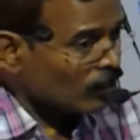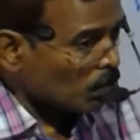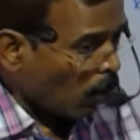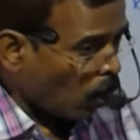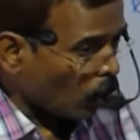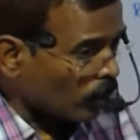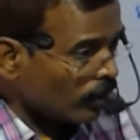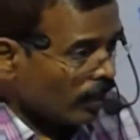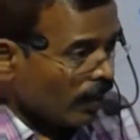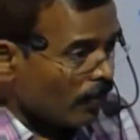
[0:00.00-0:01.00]
is
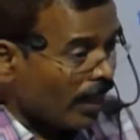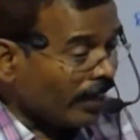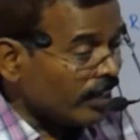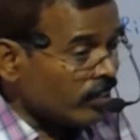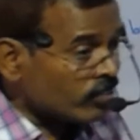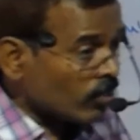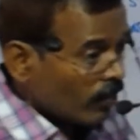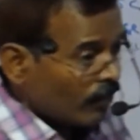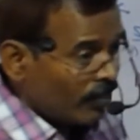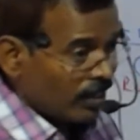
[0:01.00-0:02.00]
more, then
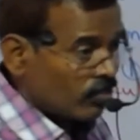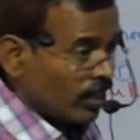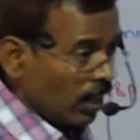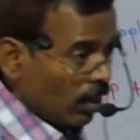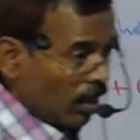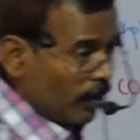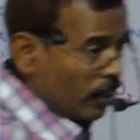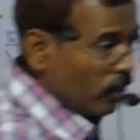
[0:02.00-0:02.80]
instead of fixing carbon